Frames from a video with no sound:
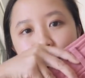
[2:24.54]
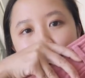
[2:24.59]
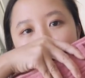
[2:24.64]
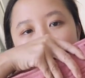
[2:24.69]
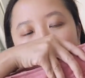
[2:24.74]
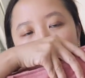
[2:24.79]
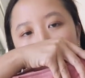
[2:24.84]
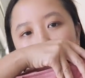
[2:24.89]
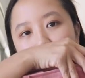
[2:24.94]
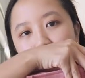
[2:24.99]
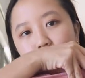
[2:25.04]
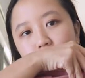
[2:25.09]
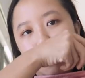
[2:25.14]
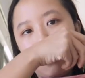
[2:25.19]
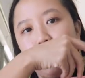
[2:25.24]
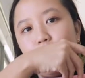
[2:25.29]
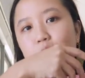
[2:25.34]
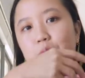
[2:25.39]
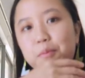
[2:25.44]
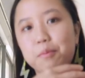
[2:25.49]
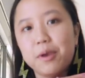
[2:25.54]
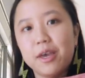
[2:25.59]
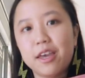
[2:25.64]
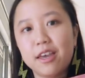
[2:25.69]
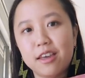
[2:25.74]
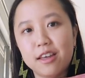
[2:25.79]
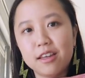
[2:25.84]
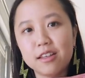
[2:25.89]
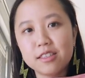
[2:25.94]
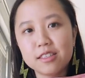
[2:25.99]
Rola
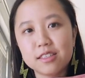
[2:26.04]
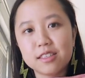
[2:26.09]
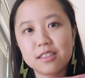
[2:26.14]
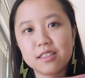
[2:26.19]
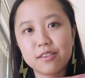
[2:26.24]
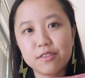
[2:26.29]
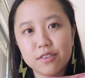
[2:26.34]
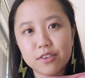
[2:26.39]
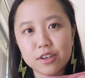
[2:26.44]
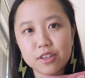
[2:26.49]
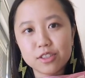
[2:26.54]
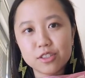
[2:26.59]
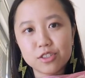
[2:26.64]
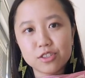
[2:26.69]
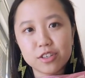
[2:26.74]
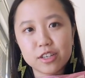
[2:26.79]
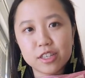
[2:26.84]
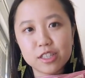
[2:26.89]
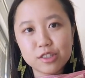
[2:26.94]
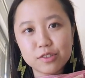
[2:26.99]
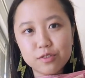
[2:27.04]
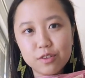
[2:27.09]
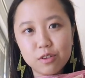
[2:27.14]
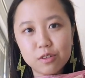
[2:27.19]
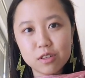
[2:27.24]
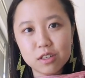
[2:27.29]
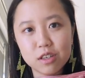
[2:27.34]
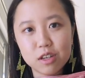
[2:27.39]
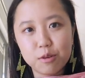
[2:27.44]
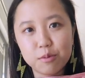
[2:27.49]
pants. They're very strange
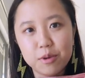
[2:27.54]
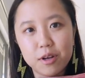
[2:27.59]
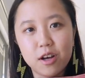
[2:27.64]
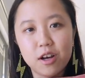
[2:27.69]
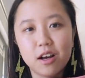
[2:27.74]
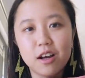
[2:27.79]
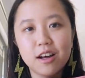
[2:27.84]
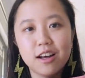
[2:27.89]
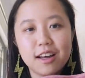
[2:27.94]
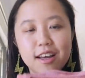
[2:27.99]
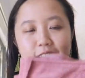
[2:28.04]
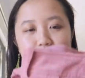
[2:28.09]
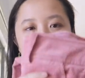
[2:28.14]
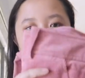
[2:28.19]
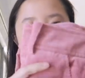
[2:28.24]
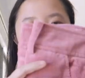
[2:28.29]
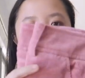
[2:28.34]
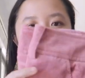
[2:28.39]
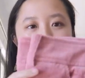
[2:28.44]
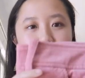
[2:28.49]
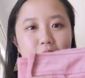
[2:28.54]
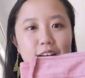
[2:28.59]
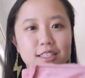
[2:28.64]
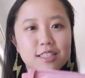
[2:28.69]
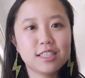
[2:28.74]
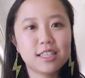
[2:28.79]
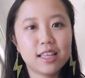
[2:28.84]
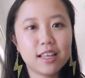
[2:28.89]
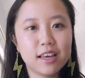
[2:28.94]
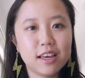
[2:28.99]
folded up, huh?
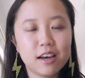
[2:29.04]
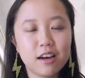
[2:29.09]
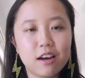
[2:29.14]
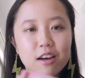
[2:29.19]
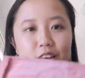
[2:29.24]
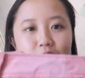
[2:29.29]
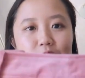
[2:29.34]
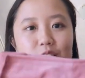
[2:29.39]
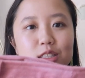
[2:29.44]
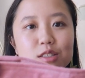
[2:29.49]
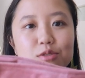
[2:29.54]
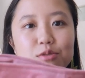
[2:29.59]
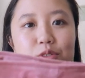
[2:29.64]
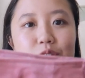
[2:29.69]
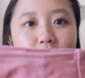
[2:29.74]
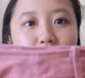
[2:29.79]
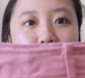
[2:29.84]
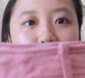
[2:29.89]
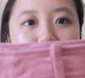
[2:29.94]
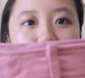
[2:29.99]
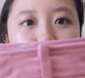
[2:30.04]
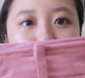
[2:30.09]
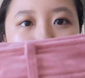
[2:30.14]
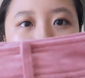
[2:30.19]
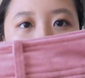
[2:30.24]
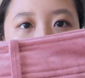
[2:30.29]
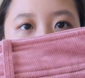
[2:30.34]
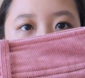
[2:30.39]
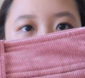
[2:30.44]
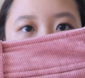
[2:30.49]
but they are in this really nice
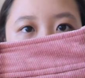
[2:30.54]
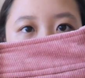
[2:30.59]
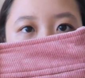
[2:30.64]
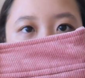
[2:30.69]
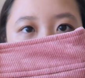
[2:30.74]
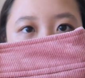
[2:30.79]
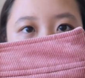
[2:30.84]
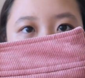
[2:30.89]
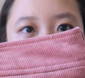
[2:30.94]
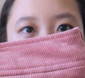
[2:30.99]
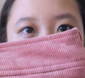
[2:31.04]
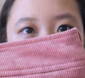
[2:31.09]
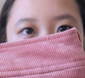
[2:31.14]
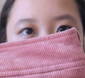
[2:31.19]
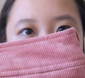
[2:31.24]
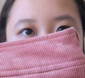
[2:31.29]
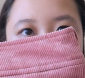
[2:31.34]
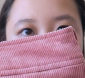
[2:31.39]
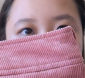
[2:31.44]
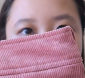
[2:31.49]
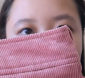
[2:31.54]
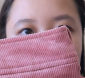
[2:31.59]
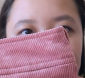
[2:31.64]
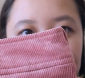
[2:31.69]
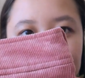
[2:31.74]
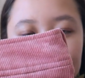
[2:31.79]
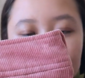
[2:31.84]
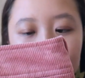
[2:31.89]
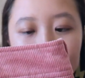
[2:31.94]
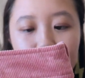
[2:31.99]
pink corduroy
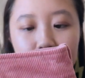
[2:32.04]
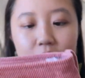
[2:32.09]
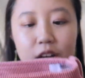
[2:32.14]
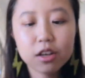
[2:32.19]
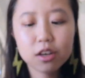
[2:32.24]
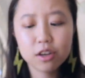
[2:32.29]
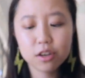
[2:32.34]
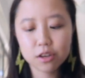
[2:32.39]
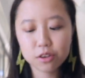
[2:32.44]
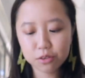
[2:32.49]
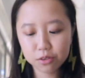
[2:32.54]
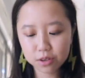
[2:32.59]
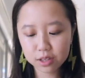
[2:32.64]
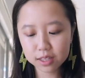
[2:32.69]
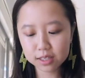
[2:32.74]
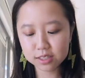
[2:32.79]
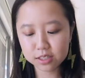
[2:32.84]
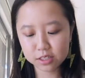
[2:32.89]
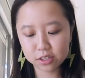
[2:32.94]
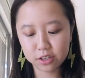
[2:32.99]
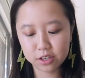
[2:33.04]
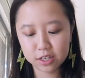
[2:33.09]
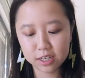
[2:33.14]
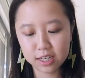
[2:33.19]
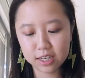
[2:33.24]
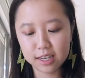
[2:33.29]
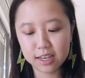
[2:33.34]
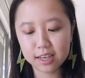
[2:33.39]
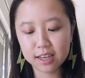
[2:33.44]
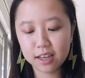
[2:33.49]
texture really
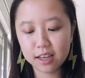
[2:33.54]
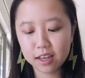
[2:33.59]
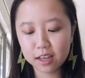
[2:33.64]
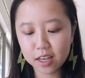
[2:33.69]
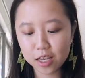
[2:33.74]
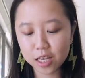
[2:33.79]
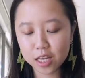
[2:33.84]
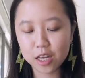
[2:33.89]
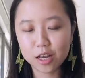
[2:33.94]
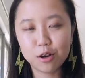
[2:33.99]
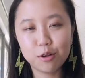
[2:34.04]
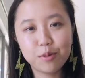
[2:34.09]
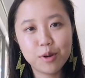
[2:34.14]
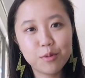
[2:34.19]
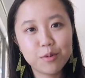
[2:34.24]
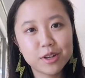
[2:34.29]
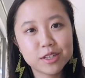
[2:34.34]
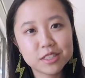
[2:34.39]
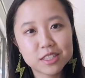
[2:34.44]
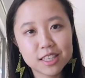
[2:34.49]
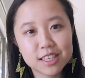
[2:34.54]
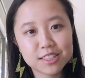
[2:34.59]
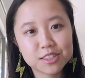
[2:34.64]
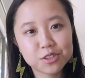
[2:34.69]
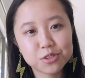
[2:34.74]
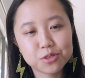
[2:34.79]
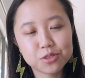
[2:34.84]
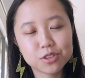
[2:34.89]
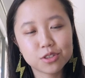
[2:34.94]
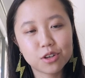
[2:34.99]
sturdy um, I went into their
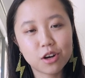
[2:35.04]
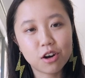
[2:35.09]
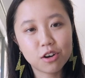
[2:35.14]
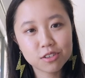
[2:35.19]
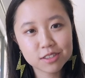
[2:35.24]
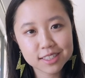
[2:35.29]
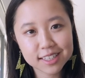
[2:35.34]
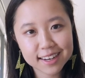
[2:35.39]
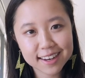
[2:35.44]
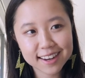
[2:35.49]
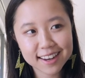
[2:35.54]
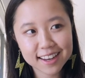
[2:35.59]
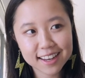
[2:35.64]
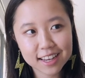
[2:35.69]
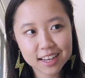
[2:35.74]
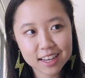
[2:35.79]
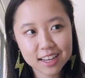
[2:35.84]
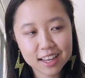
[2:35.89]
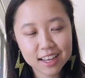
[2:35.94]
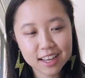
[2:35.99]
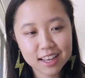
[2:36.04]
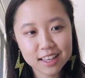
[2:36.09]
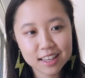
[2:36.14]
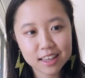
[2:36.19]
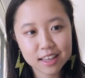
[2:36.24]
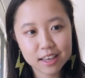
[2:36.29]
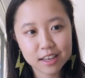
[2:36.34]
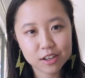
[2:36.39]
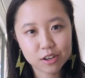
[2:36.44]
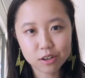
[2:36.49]
store in Hongdae
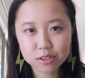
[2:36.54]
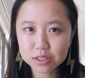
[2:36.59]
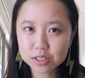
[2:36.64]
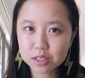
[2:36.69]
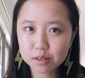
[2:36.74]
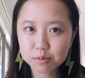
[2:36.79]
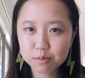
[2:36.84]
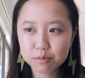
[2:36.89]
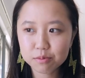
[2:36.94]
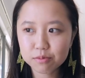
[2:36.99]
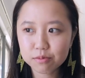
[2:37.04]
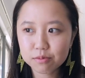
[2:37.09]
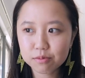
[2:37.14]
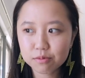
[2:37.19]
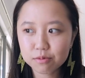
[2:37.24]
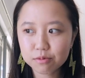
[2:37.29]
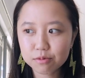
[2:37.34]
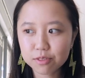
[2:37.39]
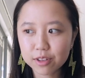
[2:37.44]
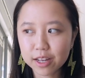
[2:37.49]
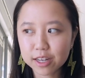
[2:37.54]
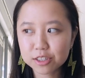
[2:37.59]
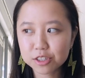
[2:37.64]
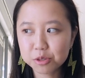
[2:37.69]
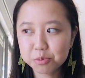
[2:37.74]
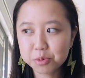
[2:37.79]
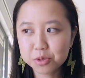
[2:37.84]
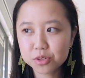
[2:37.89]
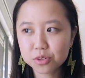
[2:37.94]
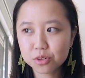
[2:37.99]
their concept
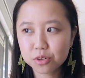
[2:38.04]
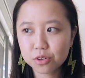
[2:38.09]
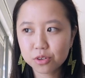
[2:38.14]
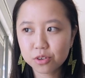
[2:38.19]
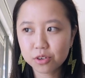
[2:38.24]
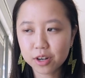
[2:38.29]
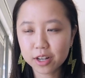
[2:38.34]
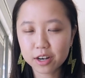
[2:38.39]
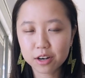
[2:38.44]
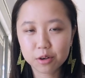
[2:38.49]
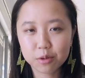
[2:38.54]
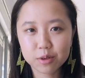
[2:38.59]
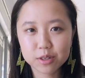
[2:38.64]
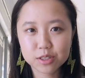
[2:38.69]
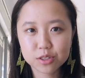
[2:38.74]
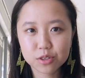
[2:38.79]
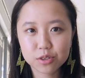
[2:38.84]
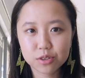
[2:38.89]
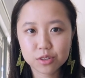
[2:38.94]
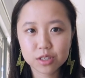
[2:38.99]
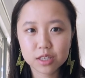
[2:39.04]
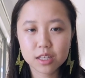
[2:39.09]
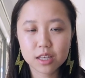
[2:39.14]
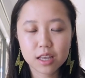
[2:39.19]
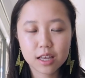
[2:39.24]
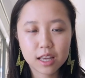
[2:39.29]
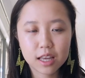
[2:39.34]
flagship store I don't know what it's called